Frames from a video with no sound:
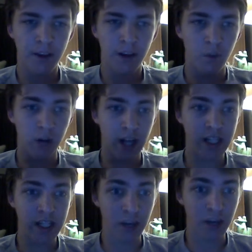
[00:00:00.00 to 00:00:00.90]
when I
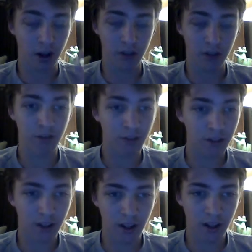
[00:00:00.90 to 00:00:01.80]
see a puzzle,
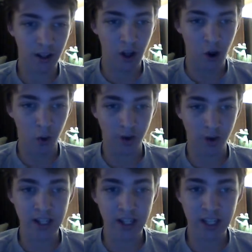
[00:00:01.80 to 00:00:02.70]
or if
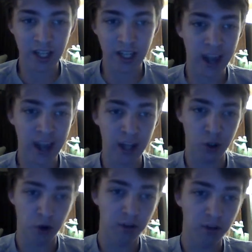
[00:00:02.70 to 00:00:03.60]
I see a
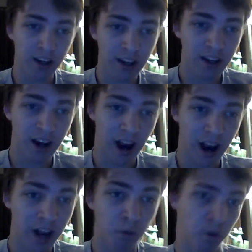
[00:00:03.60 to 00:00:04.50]
trophy,
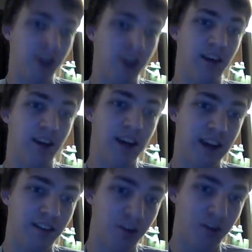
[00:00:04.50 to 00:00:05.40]
I want
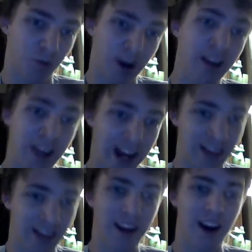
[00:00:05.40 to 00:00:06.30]
it right then and
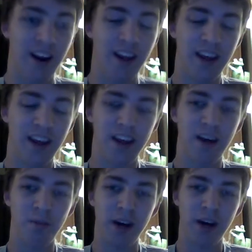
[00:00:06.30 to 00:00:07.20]
there.
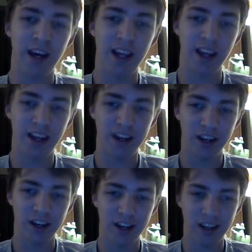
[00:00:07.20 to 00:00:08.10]
But
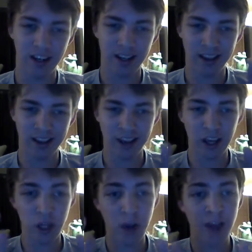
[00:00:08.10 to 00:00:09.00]

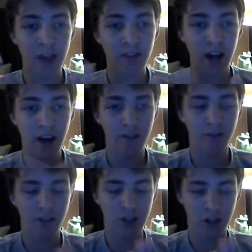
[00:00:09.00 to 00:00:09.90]
you have to have
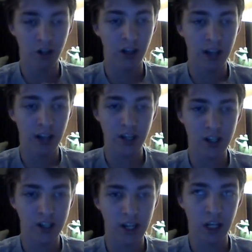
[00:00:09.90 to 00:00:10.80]
certain
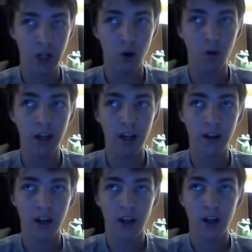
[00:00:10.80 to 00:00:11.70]
gadgets, and you don't get
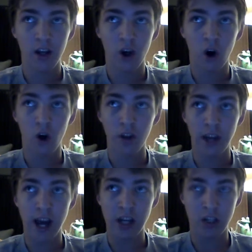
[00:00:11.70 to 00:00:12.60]
all the
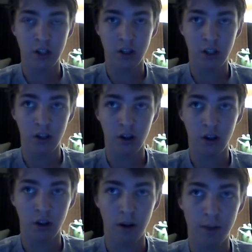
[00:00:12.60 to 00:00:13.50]
gadgets
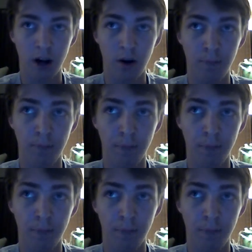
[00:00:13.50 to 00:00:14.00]
until about